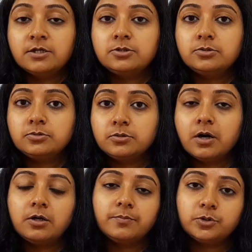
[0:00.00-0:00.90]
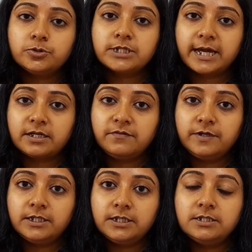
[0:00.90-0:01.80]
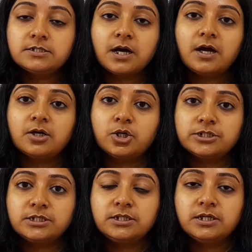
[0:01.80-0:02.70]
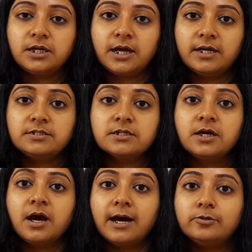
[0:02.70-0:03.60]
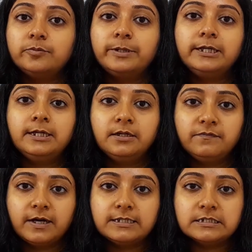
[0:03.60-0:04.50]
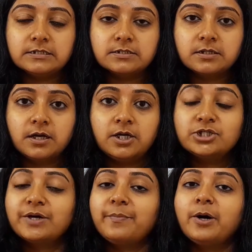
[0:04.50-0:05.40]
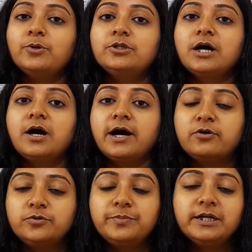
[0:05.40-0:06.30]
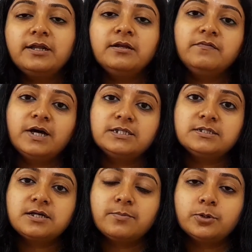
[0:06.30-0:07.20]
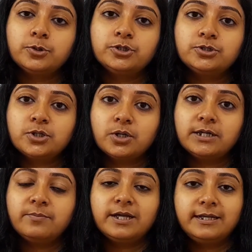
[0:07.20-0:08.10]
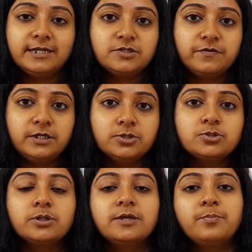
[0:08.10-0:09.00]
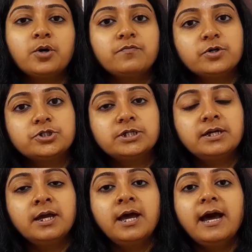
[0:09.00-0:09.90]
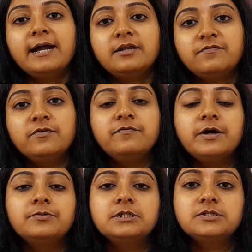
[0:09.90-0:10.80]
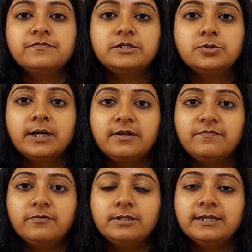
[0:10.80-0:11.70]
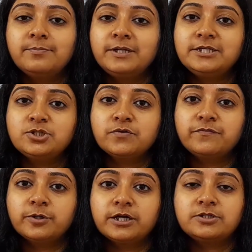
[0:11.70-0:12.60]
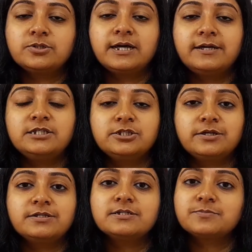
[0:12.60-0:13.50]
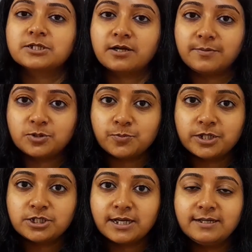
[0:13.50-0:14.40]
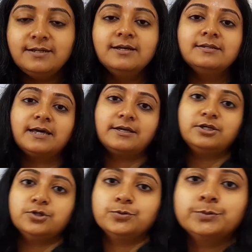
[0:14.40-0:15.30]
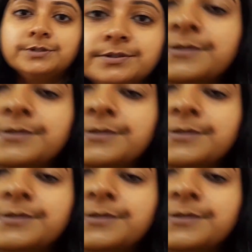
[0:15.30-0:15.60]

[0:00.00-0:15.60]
To do all of those activities are considered as outbreeding devices. So about the outbreeding devices I am going to talk in my next video, so keep on watching. And if you found this video helpful, then please don't forget to like, share and subscribe to my channel. Thank you.